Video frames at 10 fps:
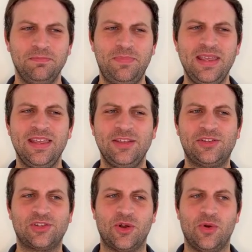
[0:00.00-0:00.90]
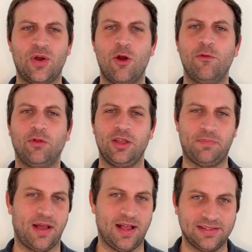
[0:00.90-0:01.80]
being so overly
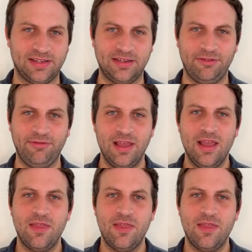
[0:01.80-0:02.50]
positive